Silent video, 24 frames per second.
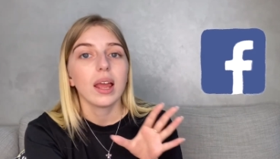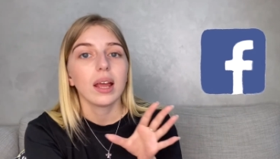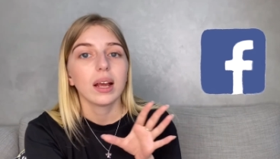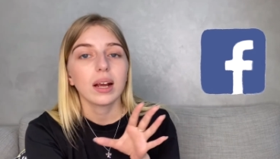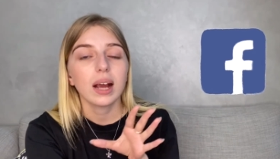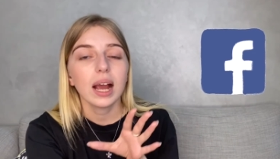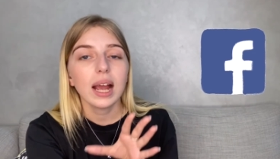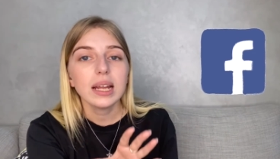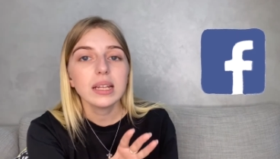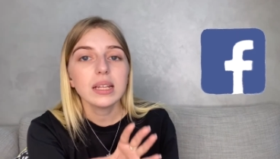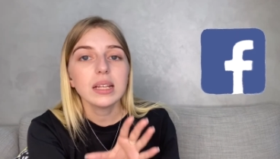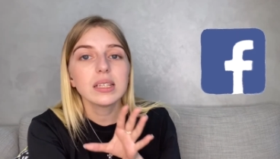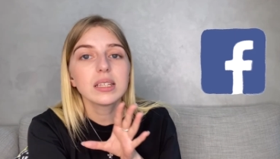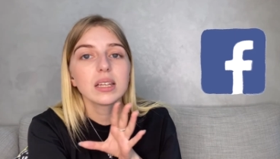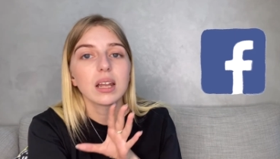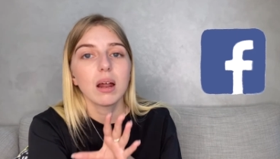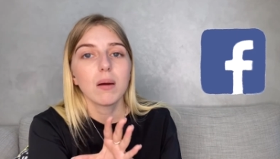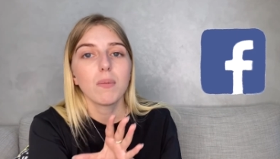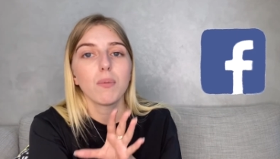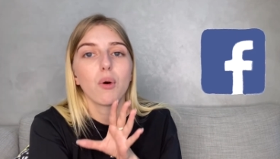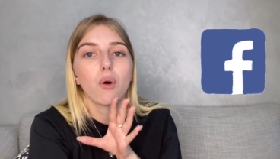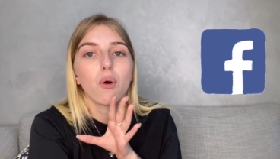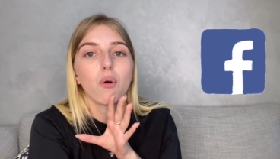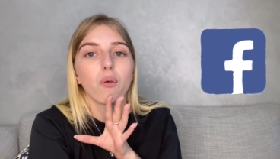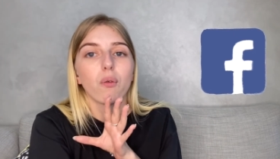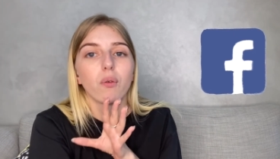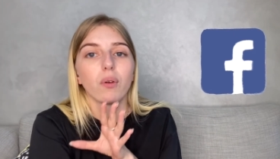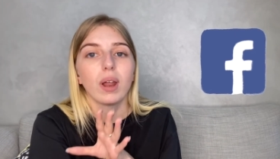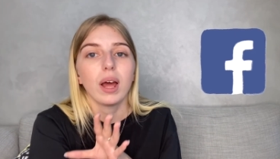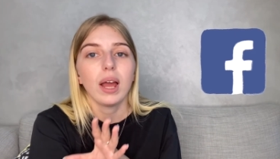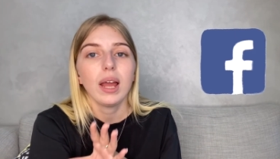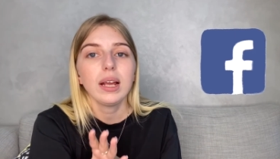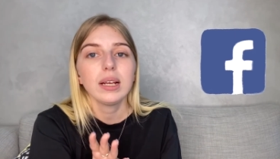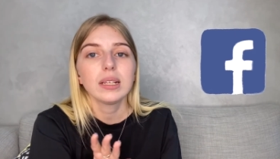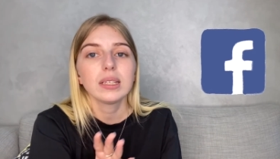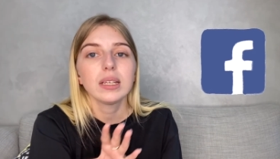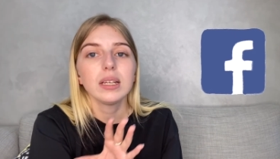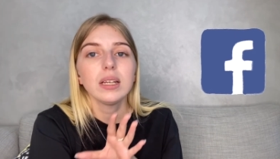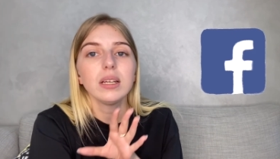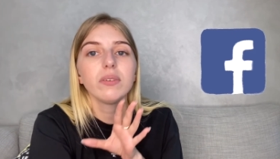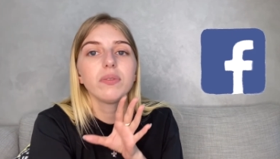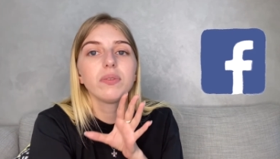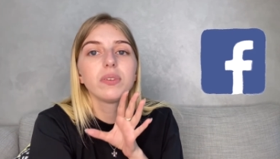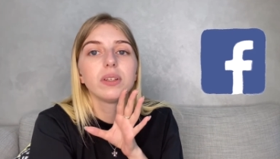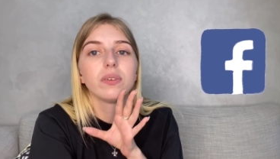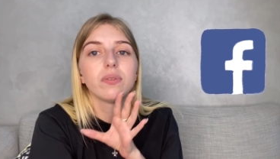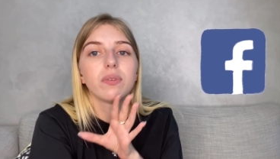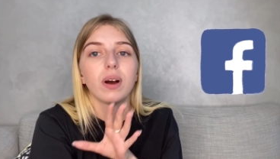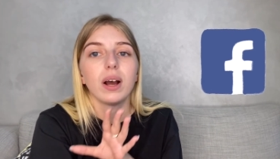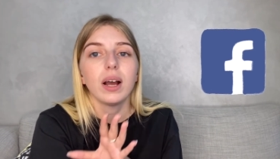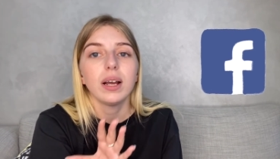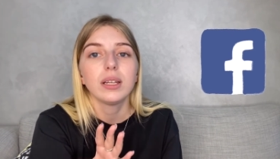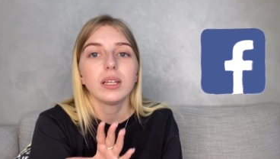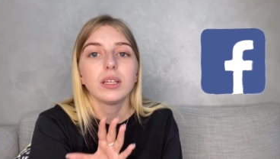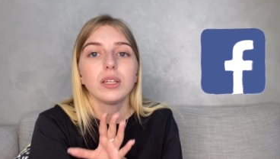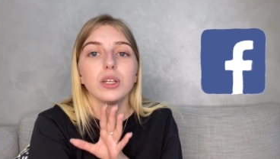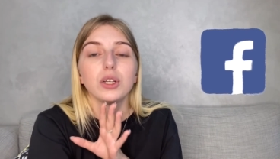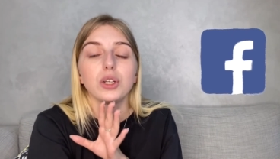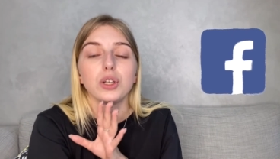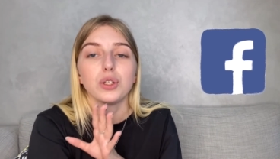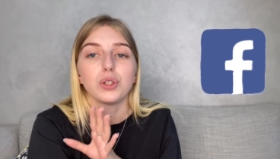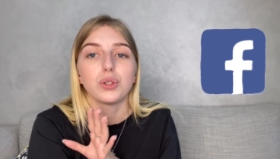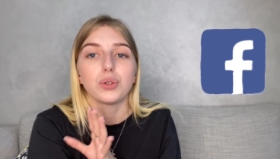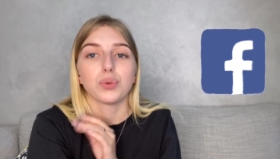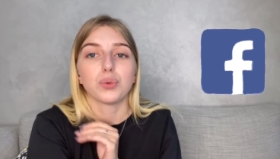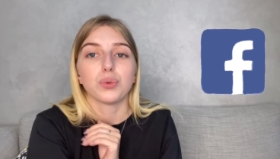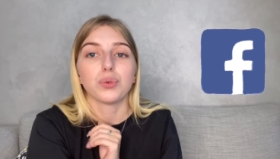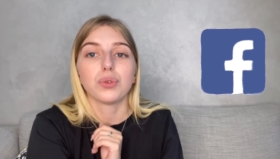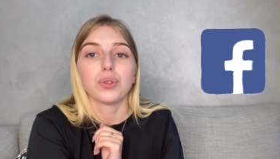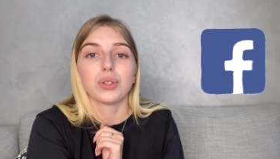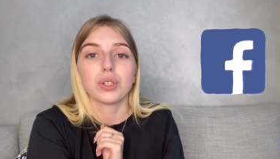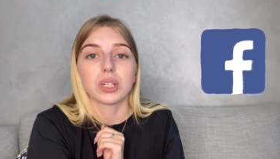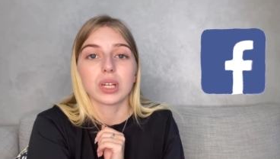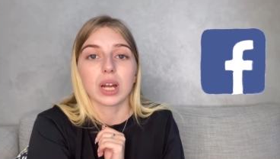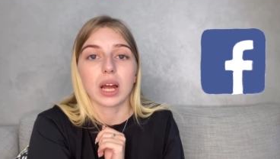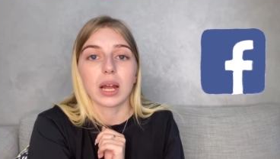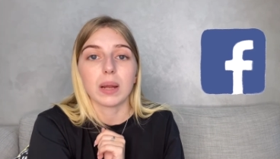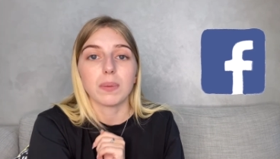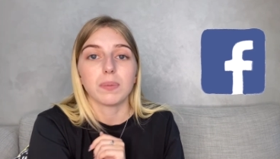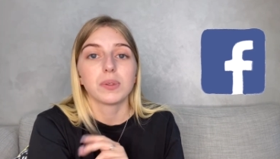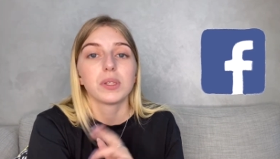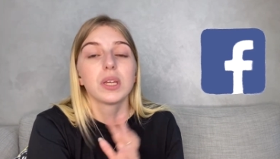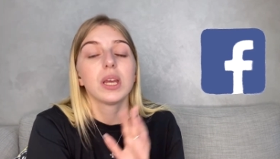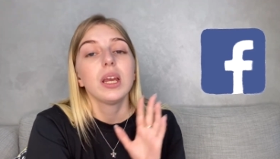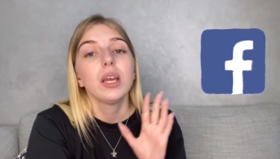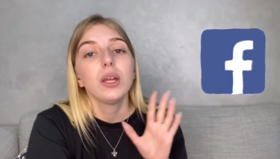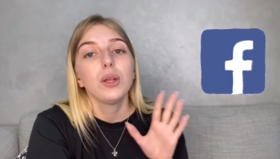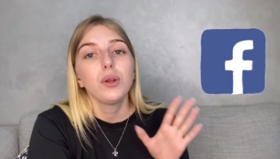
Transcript: Hiding the number of likes if divided into types.